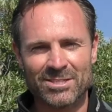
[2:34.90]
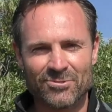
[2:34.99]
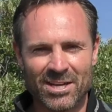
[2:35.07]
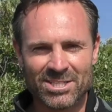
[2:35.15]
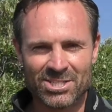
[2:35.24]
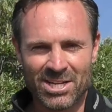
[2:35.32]

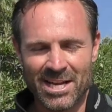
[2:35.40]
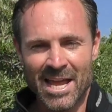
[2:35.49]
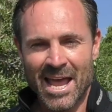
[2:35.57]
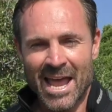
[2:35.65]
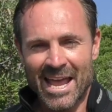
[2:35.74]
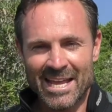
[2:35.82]
strategy,
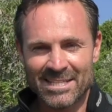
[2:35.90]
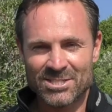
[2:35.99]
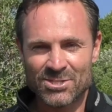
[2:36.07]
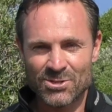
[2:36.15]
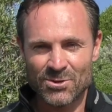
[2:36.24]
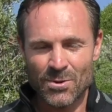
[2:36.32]
is
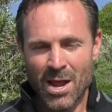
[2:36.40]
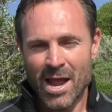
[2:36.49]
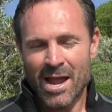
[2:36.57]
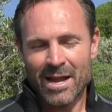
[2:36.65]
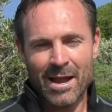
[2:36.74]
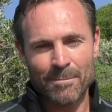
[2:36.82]
to
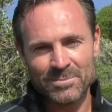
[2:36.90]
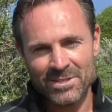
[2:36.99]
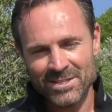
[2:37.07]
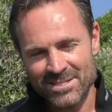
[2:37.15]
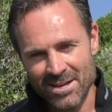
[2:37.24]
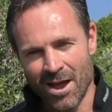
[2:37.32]
come to
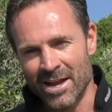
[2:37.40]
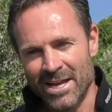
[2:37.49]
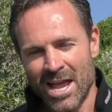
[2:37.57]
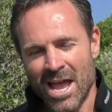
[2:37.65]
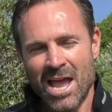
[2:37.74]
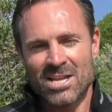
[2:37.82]
the site,
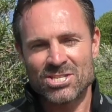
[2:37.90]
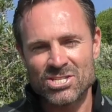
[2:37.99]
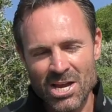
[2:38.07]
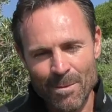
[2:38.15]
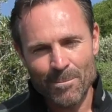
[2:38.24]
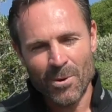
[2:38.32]

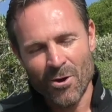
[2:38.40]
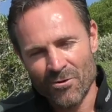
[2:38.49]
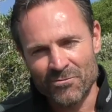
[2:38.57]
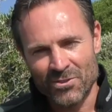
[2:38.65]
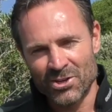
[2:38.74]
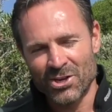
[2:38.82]
jump
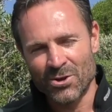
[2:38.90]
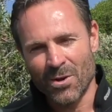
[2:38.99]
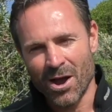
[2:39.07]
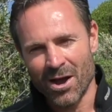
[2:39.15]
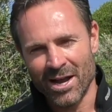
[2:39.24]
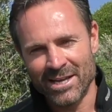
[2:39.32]
off the new
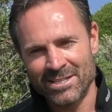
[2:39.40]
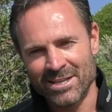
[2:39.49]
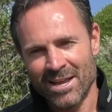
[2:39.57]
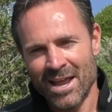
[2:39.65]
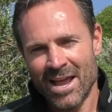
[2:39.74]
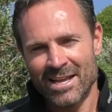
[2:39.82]
height,
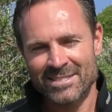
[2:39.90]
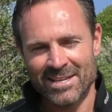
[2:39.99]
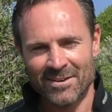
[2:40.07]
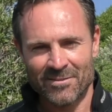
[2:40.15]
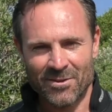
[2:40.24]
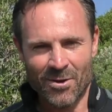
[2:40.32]

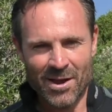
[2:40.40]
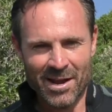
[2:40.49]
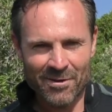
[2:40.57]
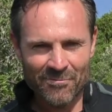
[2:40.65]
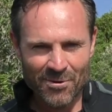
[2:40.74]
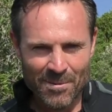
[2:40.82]
instead of going
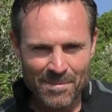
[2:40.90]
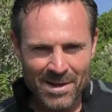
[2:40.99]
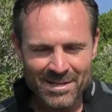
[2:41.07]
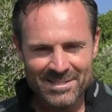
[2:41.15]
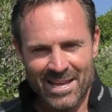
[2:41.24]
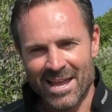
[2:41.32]
from
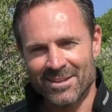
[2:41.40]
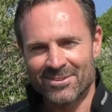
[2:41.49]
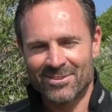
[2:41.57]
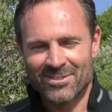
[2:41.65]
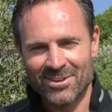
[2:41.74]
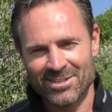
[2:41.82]
10
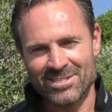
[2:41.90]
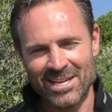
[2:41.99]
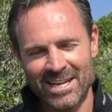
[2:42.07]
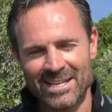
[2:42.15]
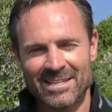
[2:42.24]
to 13.